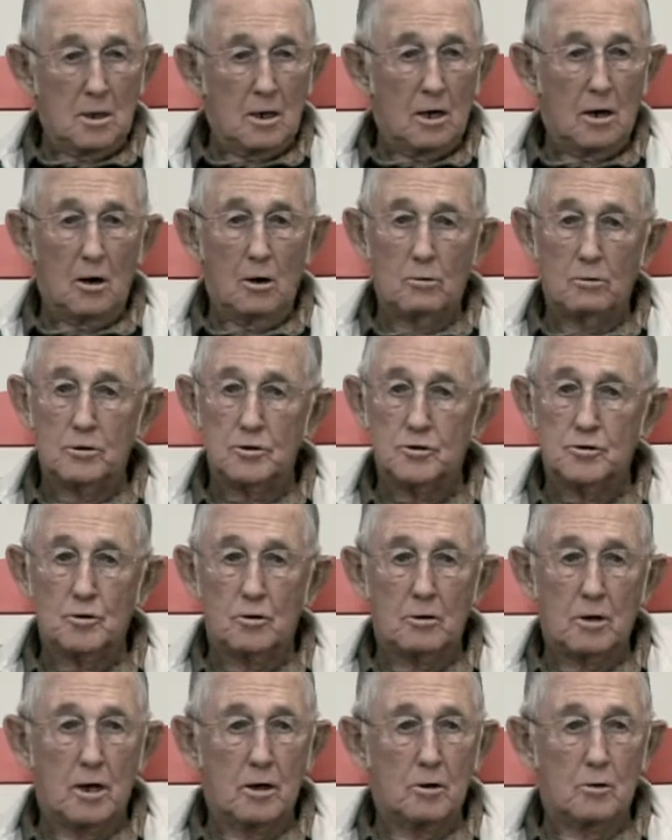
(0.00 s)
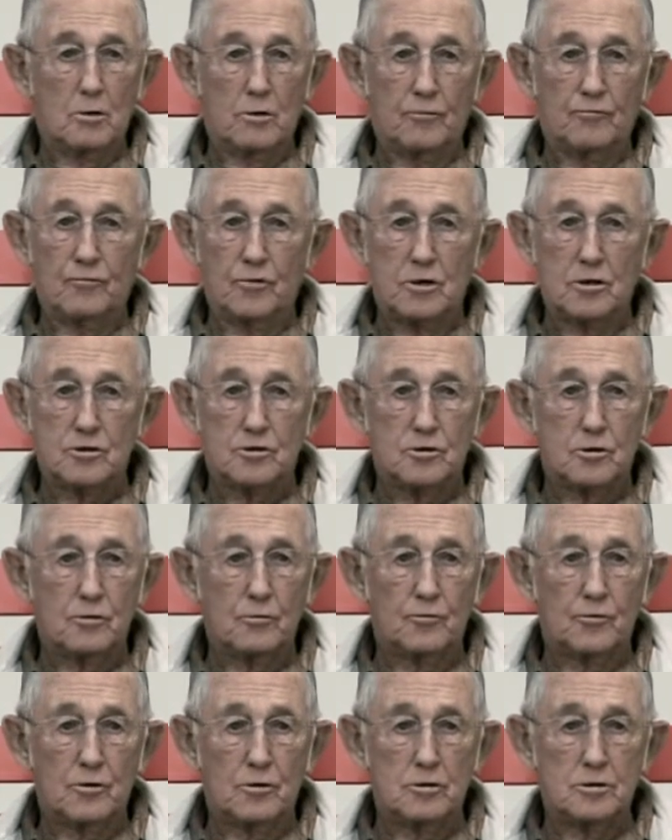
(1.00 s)
I always thought I ought to fish
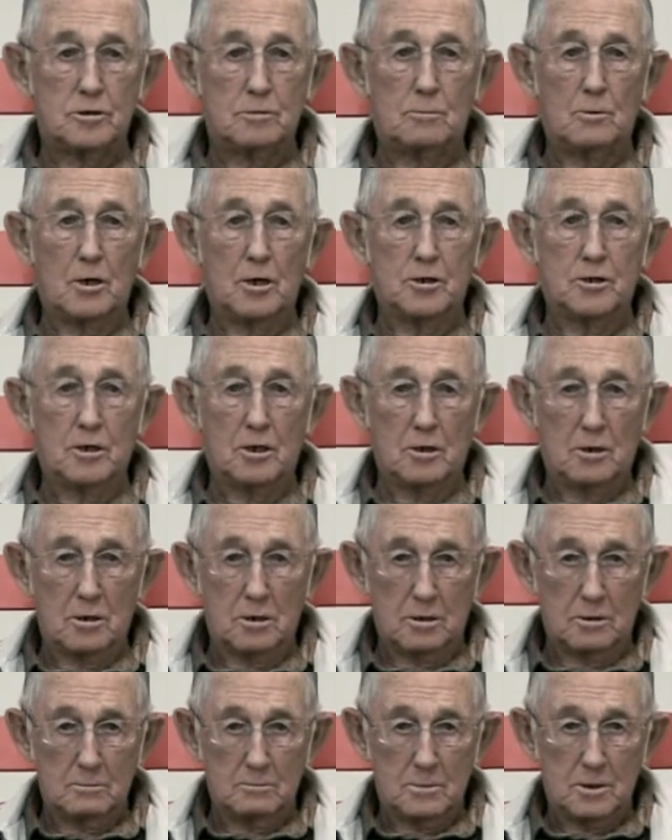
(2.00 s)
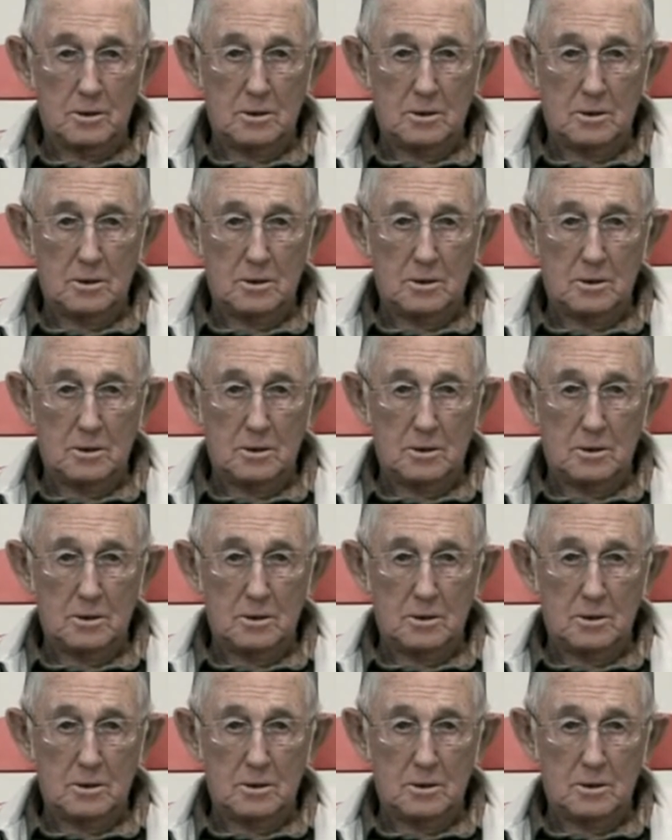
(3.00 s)
two-thirds of my time.